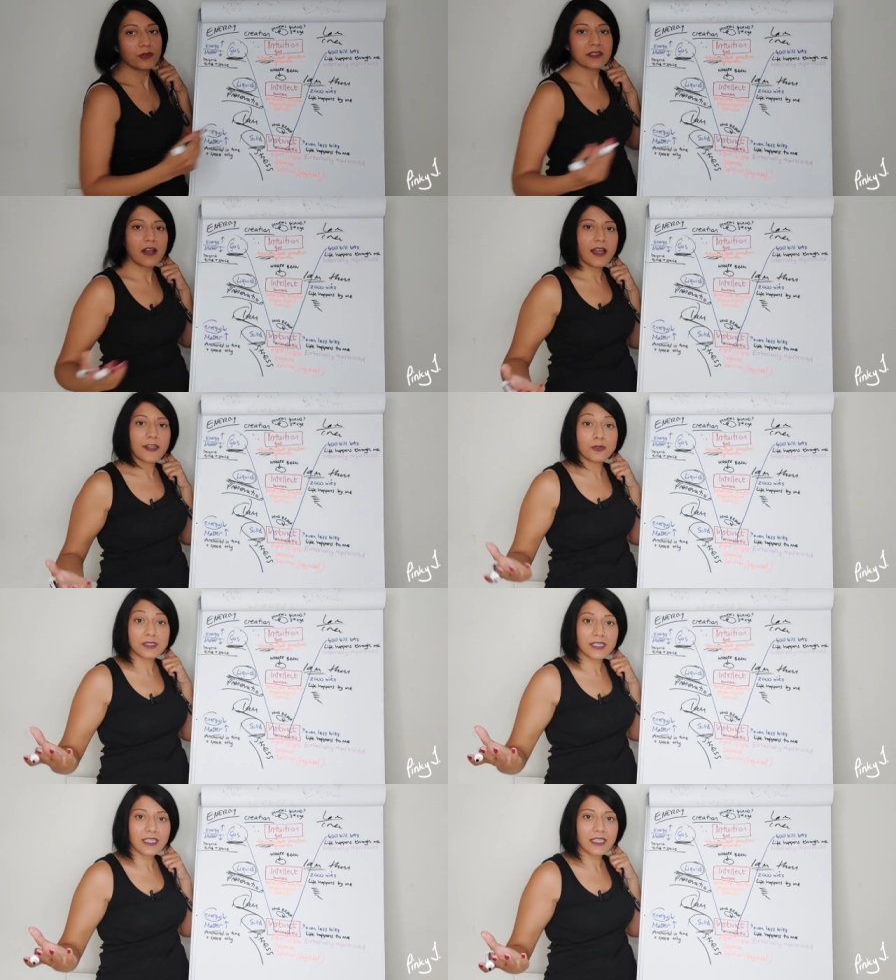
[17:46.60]
Who's I? Who's
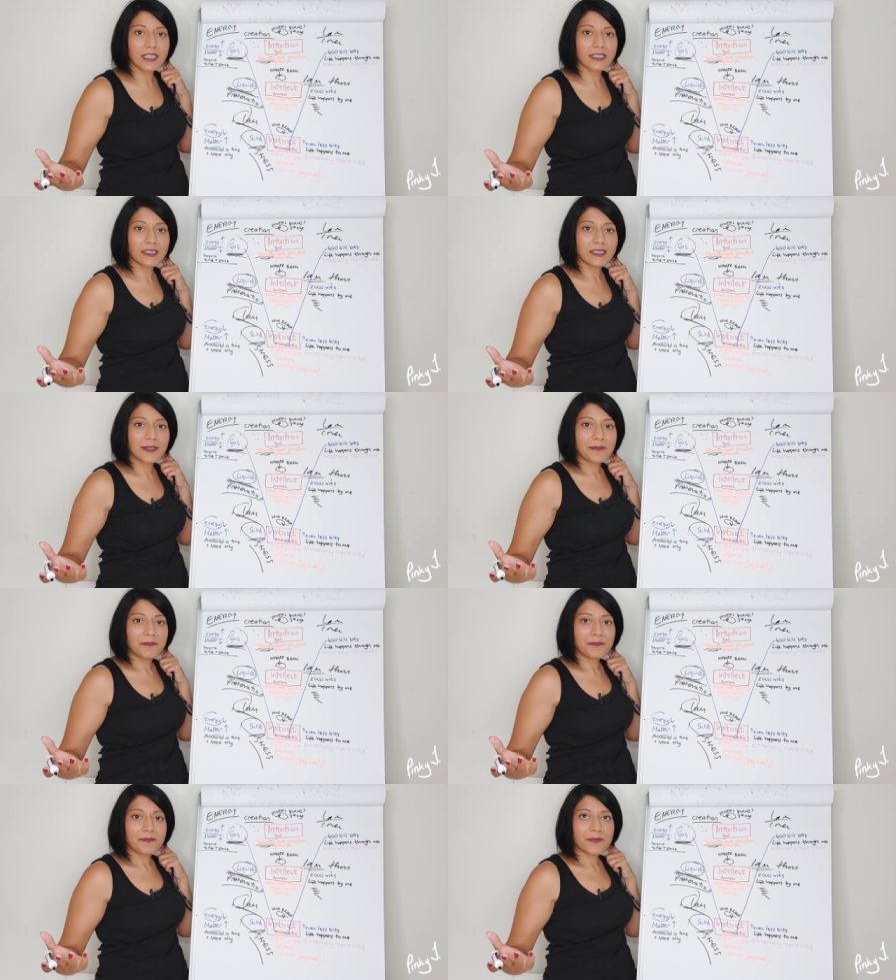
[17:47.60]
thinking?
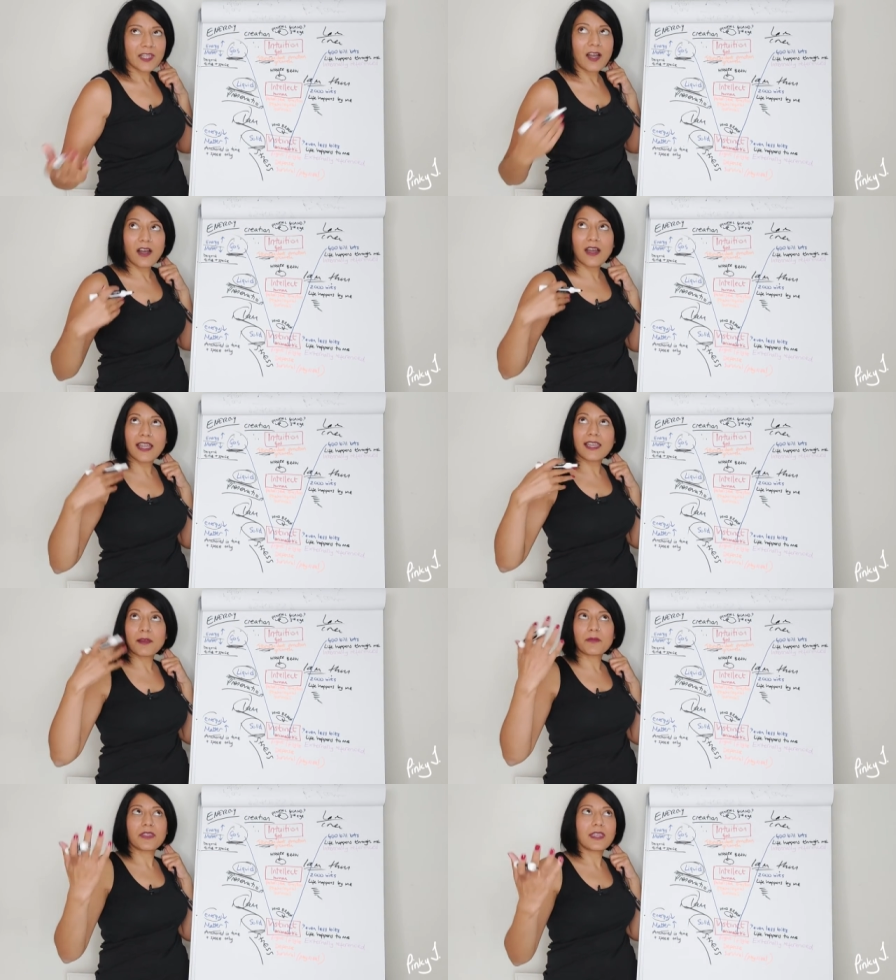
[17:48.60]
I
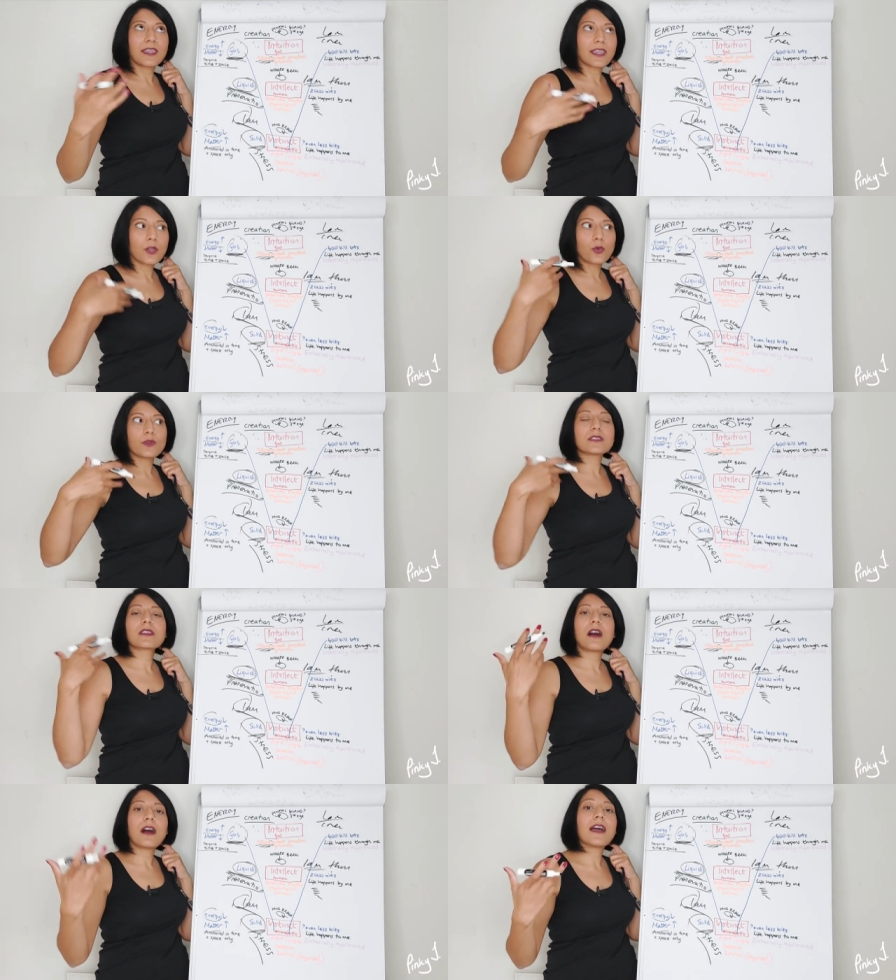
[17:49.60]
am thinking. Who is
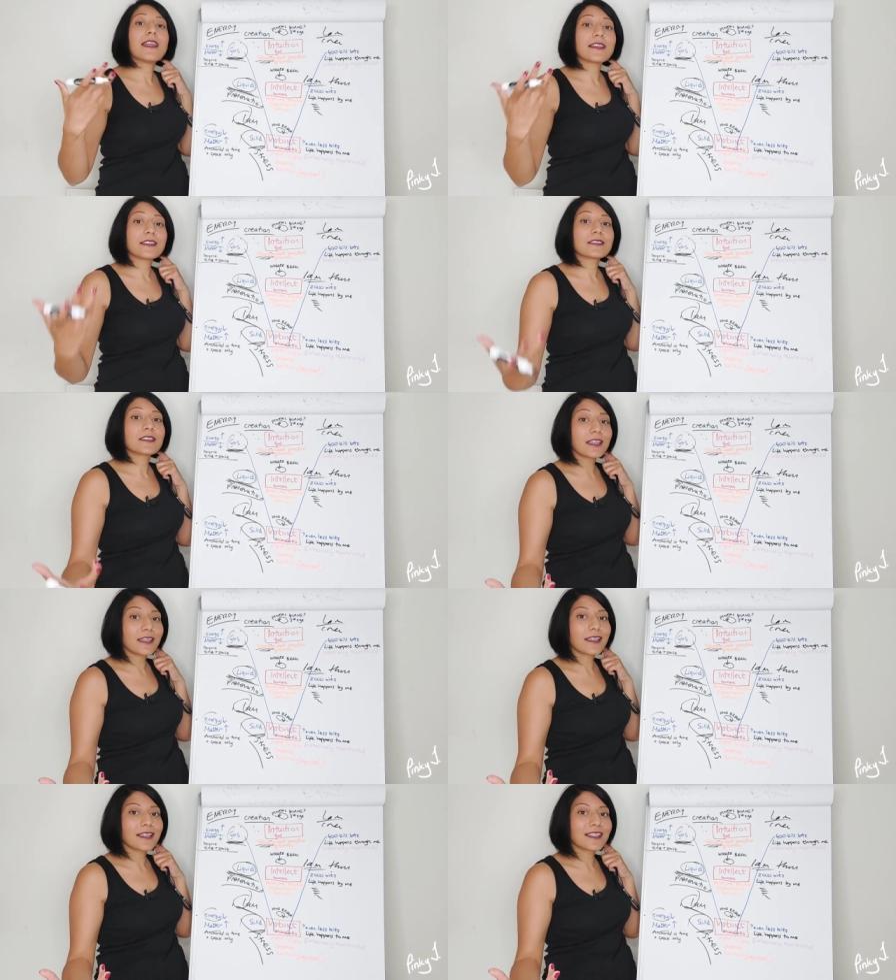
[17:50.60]
the I that is
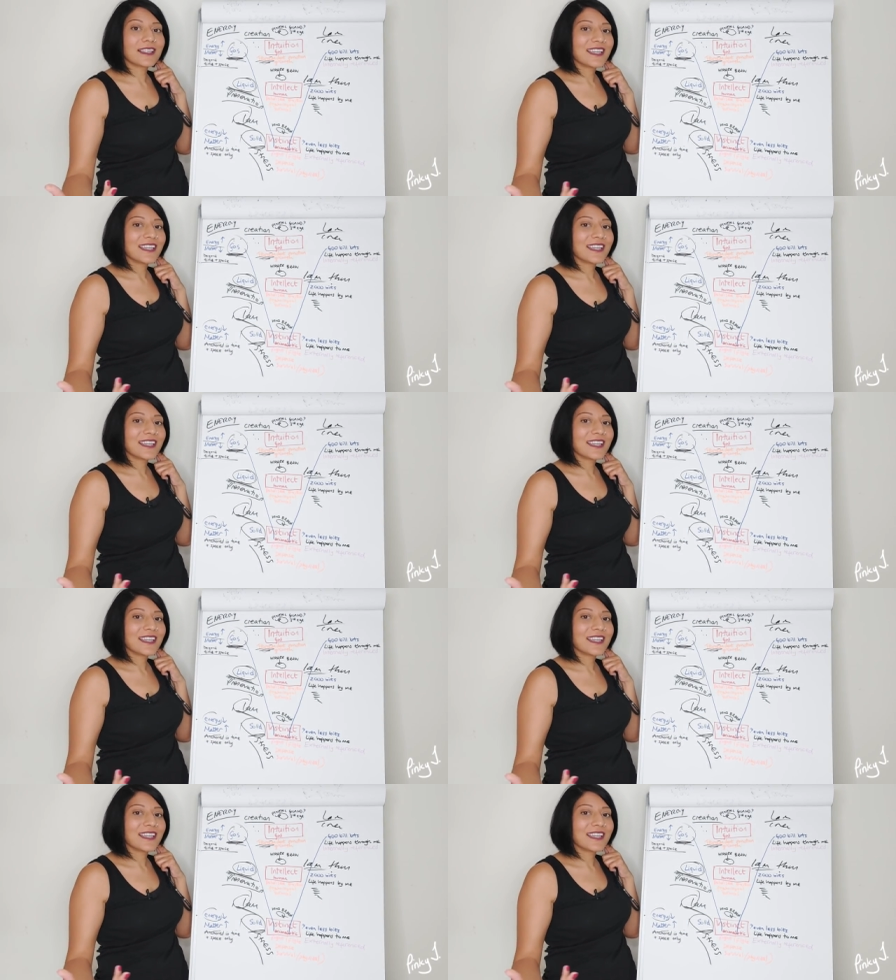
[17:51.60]
thinking?